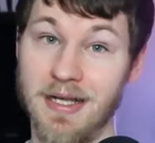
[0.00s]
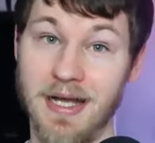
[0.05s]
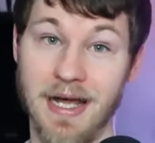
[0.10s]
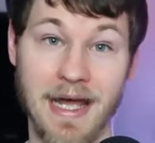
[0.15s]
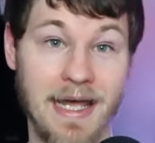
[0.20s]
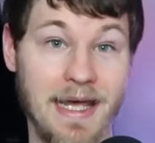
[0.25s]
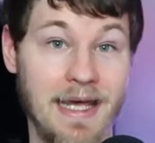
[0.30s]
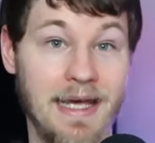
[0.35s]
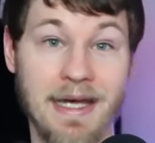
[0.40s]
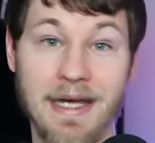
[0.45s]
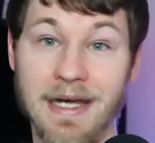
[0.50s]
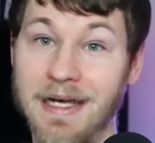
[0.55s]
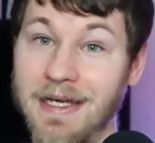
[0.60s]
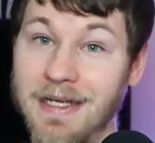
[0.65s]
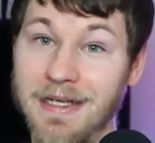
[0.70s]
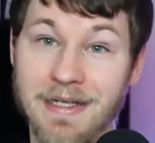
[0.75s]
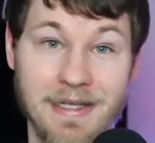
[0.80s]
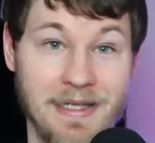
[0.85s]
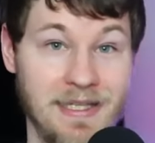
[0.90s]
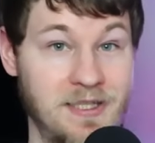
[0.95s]

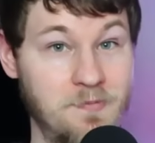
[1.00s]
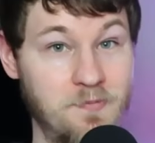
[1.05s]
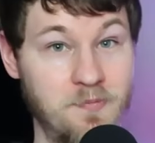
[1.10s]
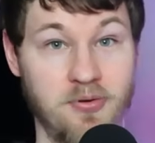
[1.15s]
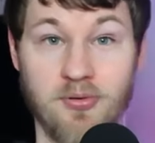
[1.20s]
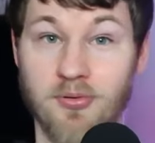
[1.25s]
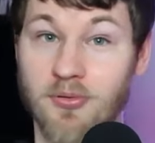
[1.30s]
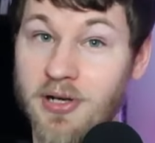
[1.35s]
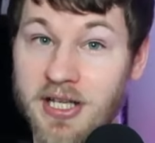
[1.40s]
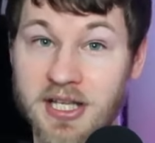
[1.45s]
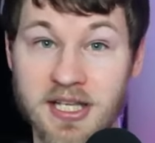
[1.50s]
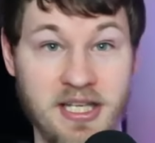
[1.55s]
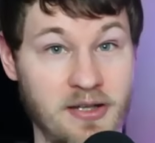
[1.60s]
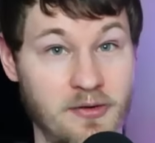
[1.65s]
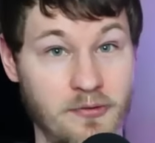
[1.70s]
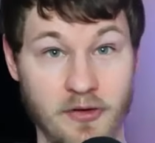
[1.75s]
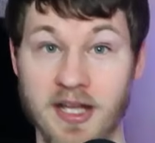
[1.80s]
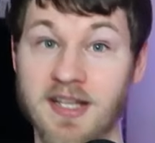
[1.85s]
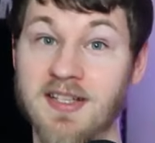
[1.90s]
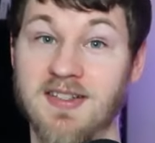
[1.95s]
and it's pretty
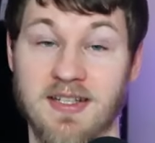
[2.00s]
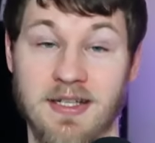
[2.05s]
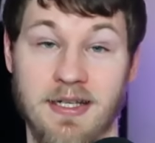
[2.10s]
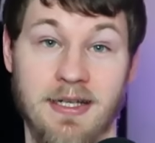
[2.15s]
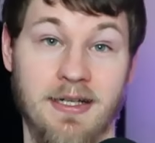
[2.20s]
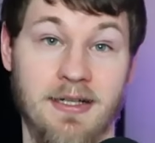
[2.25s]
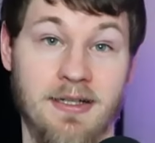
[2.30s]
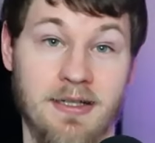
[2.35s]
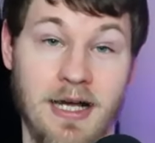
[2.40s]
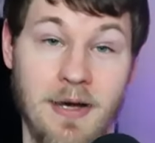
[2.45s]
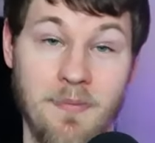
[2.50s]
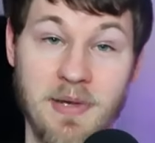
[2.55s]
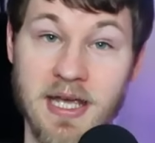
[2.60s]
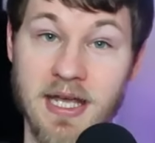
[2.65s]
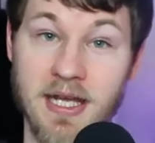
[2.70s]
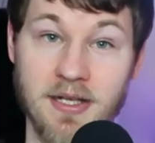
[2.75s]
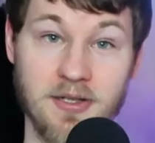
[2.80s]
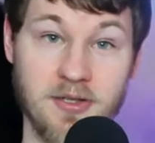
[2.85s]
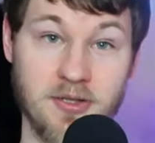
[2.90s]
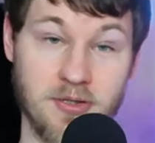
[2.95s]
convincing. I
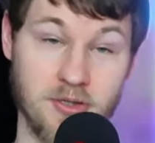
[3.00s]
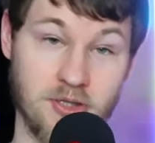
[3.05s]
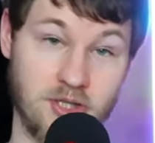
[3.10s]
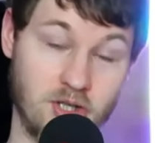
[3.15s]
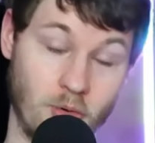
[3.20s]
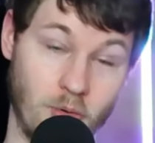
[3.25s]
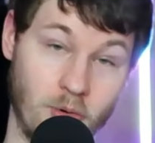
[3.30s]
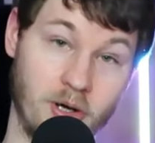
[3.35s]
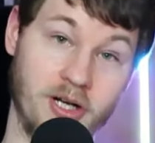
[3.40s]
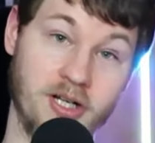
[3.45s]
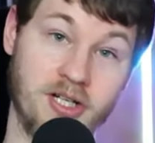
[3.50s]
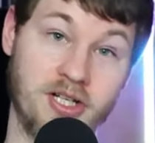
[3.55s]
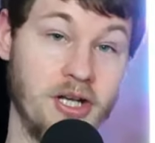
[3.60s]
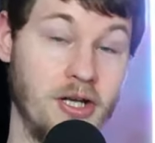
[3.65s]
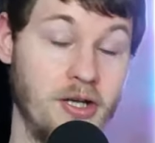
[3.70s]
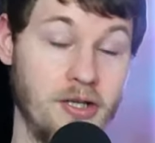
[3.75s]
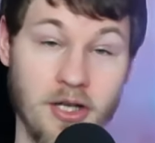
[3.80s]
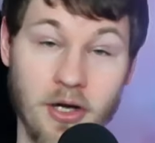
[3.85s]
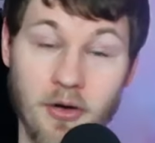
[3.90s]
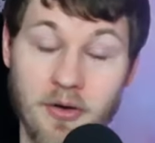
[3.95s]
mean, George,
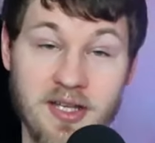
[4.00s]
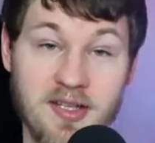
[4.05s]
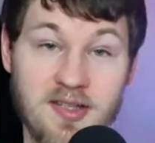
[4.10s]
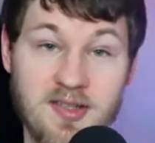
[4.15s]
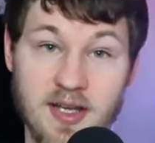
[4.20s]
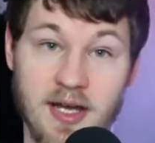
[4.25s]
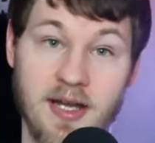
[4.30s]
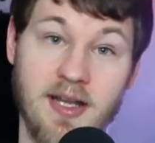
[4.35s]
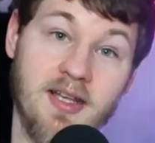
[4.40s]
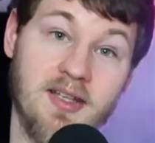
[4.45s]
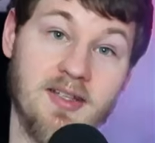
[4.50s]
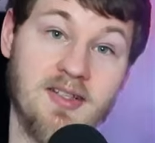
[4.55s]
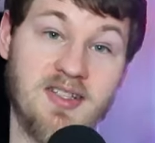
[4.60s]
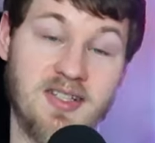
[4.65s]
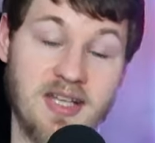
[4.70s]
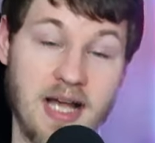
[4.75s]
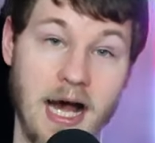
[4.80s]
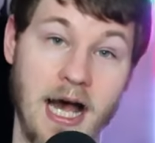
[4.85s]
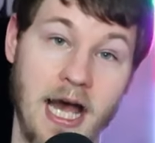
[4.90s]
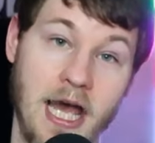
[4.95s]
you know, he set his
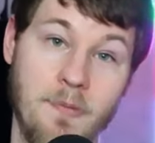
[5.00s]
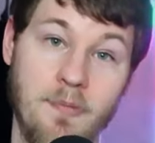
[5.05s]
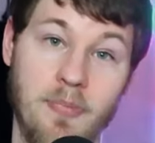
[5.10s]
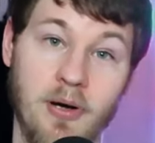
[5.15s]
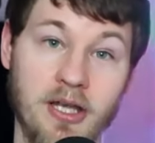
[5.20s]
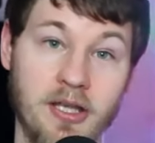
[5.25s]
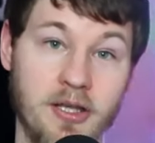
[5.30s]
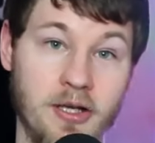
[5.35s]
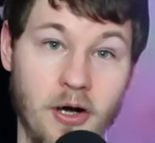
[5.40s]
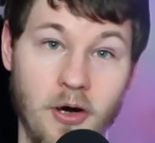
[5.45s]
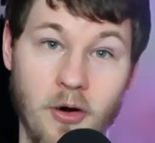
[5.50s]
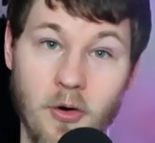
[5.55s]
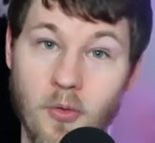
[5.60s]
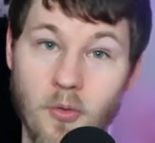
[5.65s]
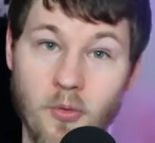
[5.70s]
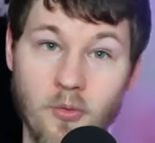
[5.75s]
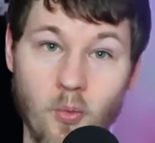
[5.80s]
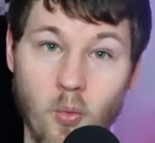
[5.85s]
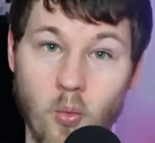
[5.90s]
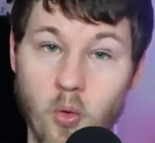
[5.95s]
side, but you
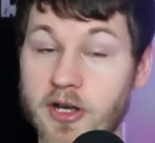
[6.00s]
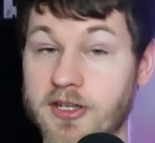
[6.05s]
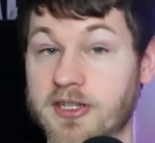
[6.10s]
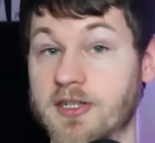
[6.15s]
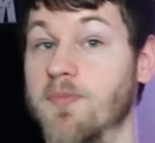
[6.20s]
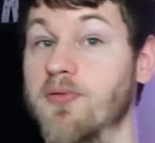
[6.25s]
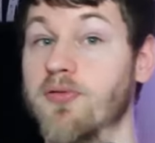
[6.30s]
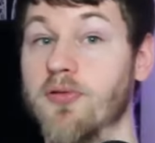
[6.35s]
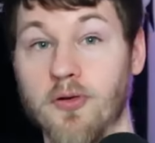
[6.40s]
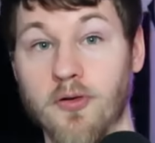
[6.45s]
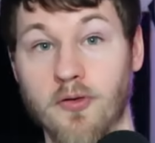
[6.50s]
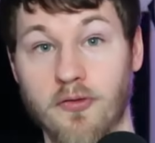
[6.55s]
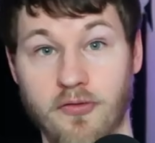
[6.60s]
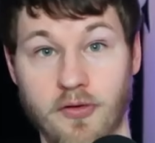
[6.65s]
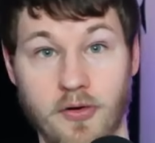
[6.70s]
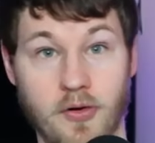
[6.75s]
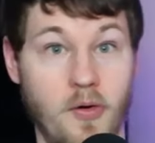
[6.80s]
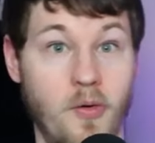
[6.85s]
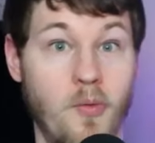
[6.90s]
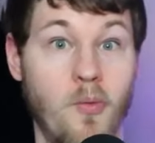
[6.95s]
know, where's the
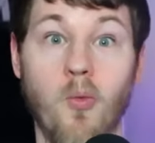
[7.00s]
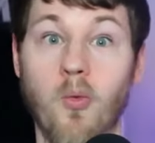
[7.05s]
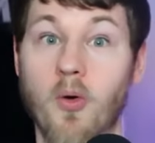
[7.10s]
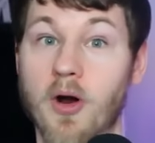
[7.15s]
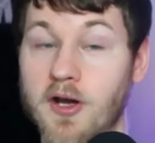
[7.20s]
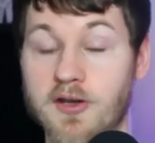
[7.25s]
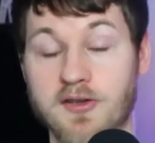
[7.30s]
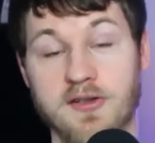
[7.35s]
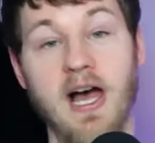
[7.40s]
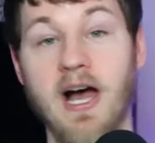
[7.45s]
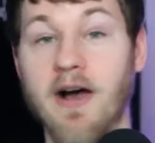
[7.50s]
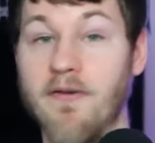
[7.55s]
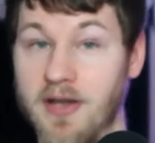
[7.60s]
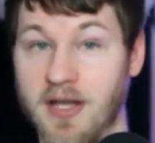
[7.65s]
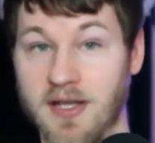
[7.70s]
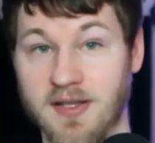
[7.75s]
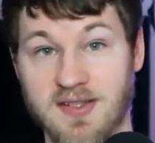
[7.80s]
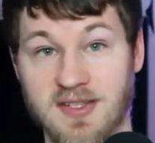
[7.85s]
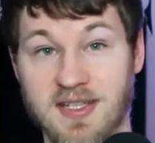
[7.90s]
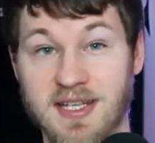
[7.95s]
proof? Where's the
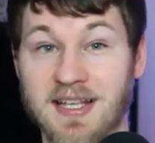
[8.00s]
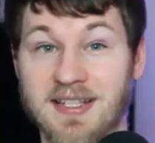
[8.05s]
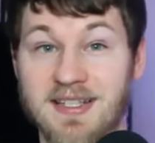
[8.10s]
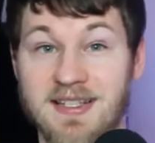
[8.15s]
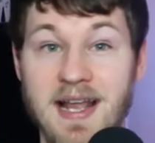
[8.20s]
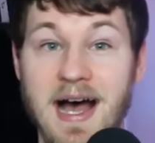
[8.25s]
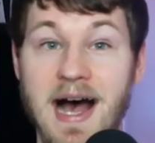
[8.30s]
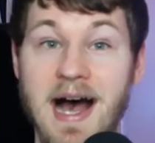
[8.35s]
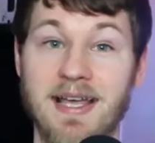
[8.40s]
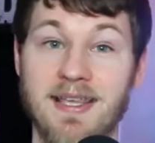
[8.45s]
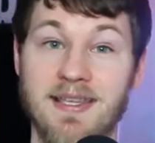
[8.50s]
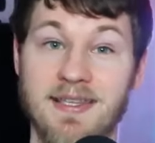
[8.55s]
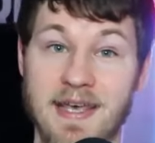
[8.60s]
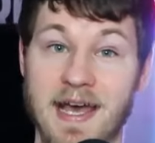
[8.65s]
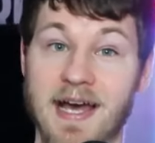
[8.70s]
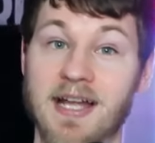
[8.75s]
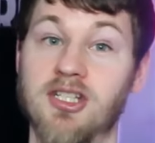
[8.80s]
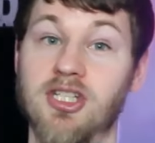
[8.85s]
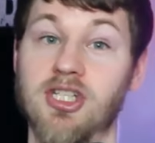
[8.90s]
evidence? He has not yet